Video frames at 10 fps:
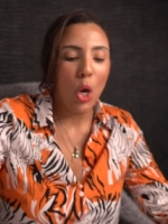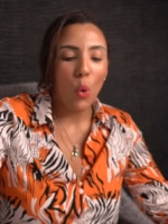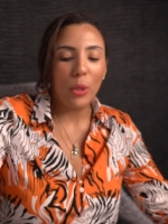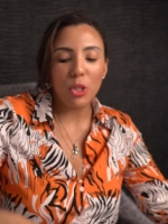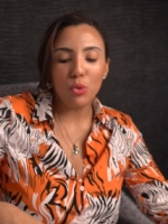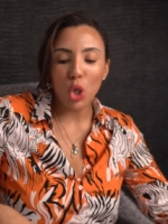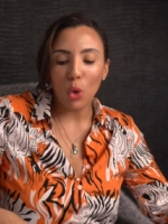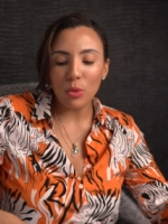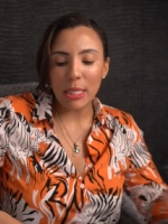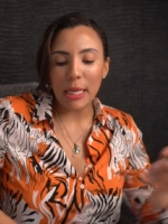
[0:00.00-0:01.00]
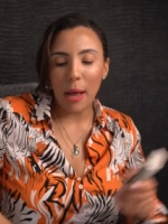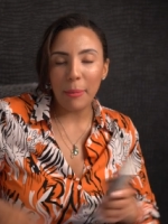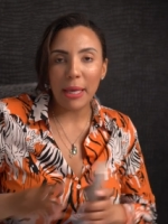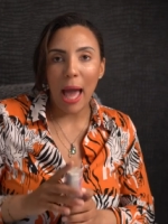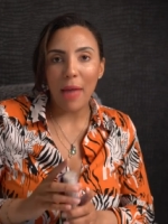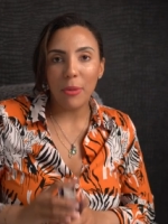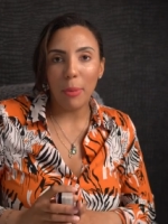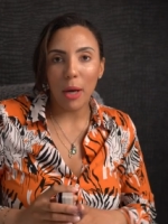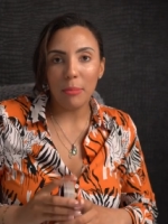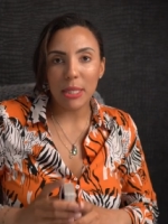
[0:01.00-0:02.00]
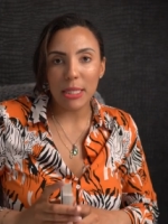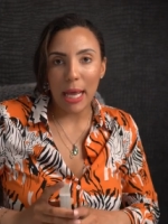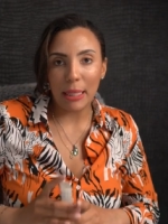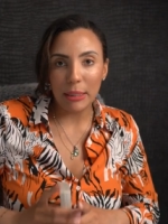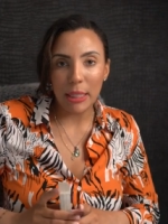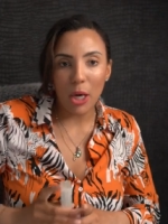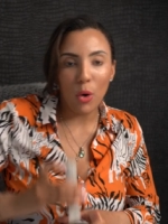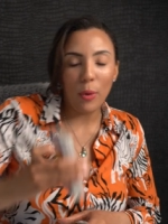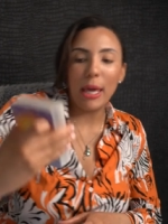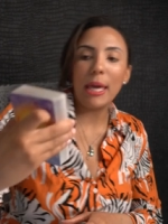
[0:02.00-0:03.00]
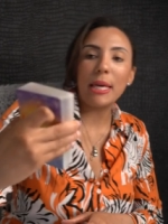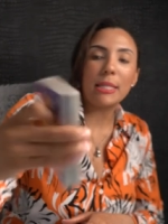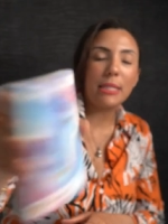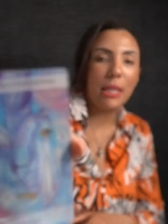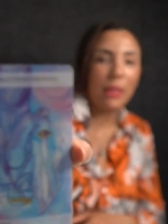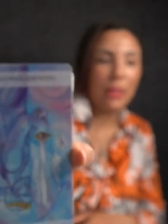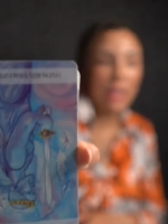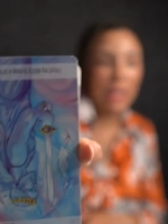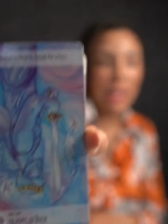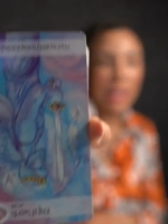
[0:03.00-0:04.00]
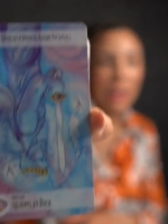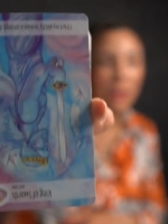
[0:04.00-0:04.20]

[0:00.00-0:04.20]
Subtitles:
What you don't see coming at the bottom of the deck, Leo, is the